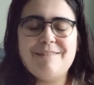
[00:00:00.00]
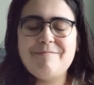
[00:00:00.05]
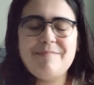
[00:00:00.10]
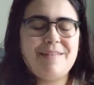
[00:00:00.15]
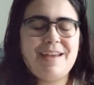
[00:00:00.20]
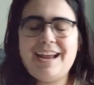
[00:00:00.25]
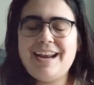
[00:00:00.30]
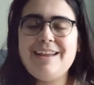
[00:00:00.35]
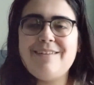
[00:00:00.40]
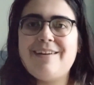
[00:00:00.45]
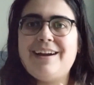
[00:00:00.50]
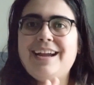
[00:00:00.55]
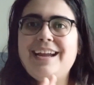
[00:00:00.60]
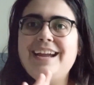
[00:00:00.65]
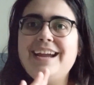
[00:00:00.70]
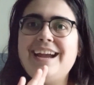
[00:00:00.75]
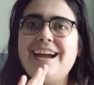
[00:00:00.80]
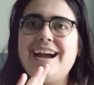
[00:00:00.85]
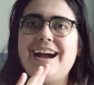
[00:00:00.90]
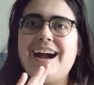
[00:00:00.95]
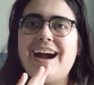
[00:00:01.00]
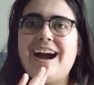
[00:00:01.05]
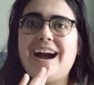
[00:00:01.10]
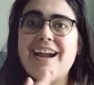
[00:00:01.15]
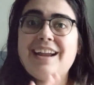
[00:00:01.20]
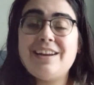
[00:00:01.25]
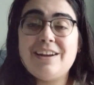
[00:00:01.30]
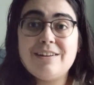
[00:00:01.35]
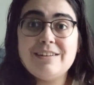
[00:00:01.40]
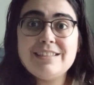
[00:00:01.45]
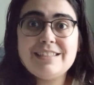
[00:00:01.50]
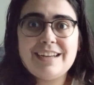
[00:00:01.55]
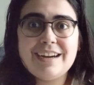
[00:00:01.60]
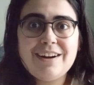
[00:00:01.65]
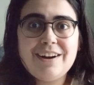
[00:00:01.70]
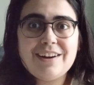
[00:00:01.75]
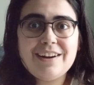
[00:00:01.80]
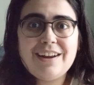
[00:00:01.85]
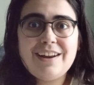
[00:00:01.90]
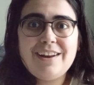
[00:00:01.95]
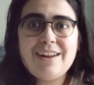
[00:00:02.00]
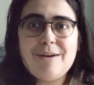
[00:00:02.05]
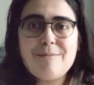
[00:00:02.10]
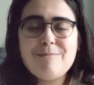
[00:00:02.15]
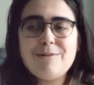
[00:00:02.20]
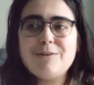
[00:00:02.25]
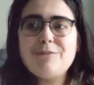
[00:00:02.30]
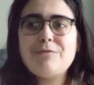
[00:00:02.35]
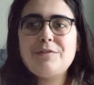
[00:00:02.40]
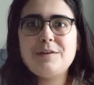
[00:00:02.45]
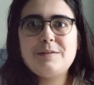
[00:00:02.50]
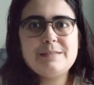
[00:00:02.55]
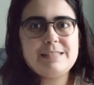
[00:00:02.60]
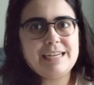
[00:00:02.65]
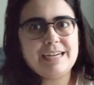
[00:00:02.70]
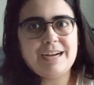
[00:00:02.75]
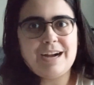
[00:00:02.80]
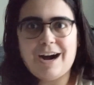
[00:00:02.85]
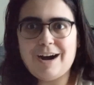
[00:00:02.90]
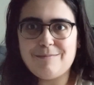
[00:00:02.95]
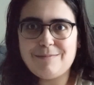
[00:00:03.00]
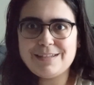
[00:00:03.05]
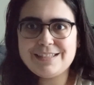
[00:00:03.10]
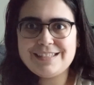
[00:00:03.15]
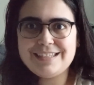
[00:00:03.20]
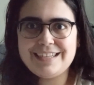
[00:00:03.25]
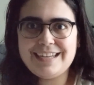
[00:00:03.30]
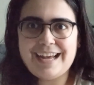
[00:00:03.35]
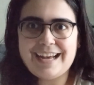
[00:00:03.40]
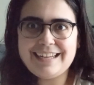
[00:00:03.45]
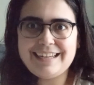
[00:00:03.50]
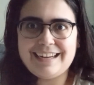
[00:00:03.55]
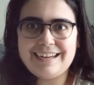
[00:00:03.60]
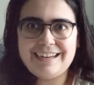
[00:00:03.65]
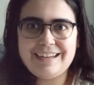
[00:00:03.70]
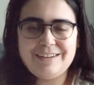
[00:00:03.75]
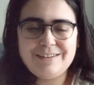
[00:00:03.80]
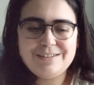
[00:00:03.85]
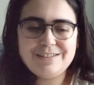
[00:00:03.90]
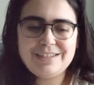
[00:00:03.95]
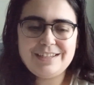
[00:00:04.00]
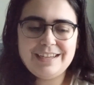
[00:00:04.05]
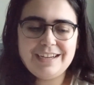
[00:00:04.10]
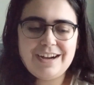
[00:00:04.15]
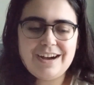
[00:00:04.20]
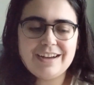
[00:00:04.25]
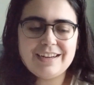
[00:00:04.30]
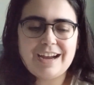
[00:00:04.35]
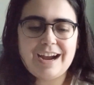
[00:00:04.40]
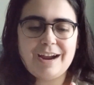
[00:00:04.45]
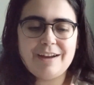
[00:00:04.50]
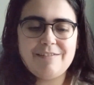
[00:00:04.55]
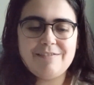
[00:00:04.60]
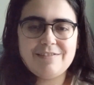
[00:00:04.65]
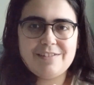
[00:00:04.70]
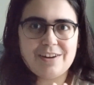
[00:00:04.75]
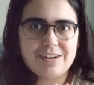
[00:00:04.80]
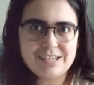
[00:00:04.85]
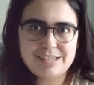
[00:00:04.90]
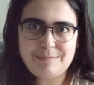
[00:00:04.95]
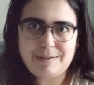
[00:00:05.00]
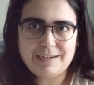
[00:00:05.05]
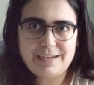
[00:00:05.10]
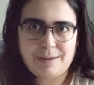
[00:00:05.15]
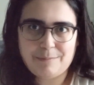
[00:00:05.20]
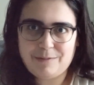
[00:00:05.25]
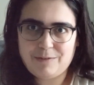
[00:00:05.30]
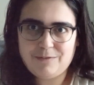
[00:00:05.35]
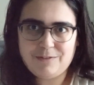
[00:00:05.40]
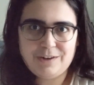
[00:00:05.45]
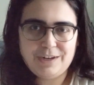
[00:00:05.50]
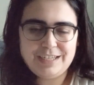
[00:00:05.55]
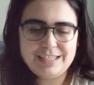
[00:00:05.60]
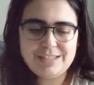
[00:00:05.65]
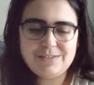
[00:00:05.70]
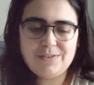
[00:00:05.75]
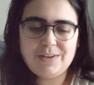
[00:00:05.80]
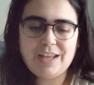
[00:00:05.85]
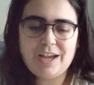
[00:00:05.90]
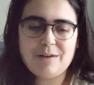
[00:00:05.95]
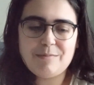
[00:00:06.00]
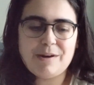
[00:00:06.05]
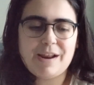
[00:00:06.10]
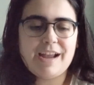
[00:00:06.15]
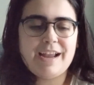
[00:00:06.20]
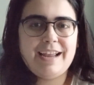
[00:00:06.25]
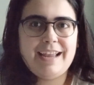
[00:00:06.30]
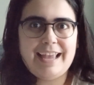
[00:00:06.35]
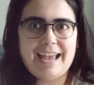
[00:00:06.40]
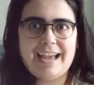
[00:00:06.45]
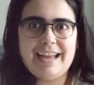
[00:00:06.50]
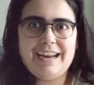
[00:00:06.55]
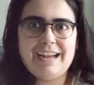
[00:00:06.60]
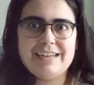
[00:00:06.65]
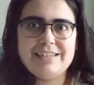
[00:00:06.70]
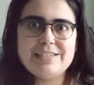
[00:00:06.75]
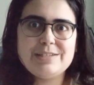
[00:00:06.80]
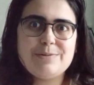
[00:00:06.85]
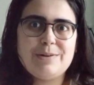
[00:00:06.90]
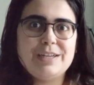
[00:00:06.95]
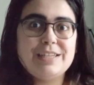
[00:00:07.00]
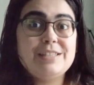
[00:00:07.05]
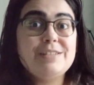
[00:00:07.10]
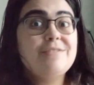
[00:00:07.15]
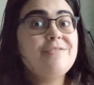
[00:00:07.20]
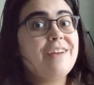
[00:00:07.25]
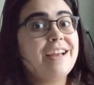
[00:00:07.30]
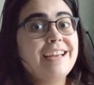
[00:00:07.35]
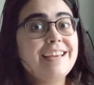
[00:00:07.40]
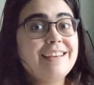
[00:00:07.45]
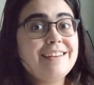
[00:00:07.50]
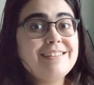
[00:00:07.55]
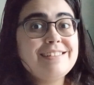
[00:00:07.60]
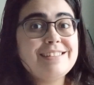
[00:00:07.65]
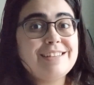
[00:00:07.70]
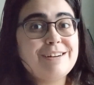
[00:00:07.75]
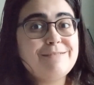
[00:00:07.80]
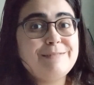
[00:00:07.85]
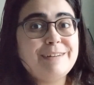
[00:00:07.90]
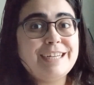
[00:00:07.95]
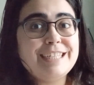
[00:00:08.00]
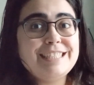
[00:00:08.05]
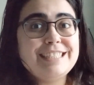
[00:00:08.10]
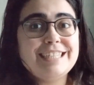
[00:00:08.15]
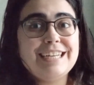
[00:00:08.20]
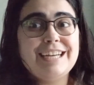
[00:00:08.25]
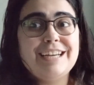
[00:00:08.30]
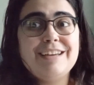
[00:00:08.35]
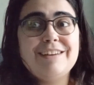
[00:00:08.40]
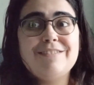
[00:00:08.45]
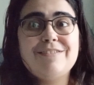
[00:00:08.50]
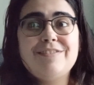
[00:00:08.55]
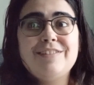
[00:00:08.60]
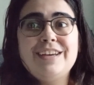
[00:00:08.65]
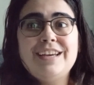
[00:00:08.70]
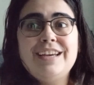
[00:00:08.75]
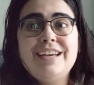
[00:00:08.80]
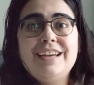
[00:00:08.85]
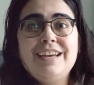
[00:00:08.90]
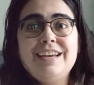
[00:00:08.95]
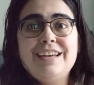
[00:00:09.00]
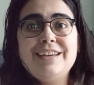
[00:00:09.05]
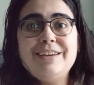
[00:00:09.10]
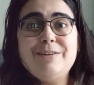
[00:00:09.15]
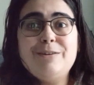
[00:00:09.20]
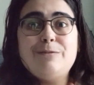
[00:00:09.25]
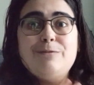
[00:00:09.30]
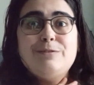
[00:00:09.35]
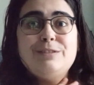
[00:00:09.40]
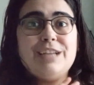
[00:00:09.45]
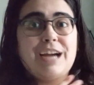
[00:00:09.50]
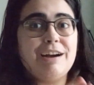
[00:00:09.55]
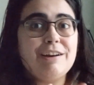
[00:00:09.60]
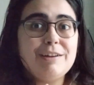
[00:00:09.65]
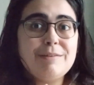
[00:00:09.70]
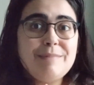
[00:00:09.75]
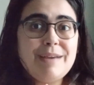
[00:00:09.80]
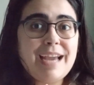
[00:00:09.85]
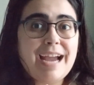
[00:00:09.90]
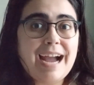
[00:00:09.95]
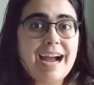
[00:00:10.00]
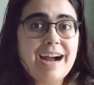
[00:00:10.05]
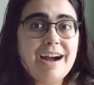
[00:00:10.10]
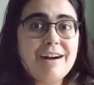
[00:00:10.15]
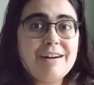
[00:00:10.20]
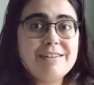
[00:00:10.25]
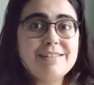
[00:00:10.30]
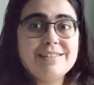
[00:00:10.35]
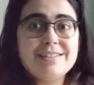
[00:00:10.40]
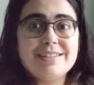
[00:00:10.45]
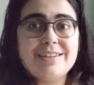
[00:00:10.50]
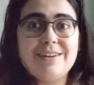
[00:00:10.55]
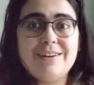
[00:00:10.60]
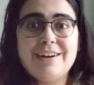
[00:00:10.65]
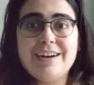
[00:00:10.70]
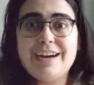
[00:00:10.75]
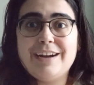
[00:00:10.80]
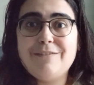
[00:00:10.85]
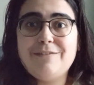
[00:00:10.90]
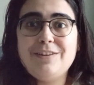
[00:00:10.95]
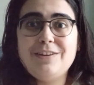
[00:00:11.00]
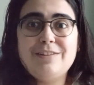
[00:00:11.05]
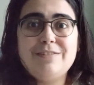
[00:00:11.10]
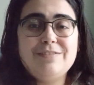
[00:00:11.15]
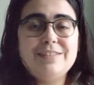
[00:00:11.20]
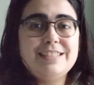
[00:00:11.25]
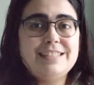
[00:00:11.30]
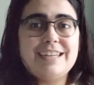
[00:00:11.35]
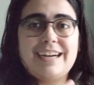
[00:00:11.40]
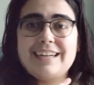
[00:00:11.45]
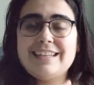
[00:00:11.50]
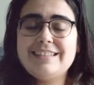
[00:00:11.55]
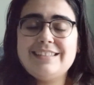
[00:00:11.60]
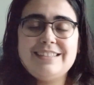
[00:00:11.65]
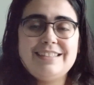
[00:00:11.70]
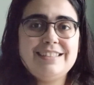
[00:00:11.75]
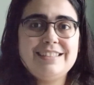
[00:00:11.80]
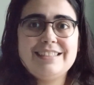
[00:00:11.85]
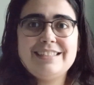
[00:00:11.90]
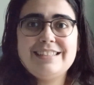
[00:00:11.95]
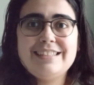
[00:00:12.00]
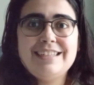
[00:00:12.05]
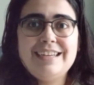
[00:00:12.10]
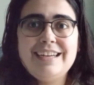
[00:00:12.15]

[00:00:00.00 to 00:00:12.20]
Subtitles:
anyway, I noticed I got a lot more views and comments on that than I usually got. I've talked about that before in this video, but again, I just wanted to thank you so much if you've shouted me out or if you've decided to just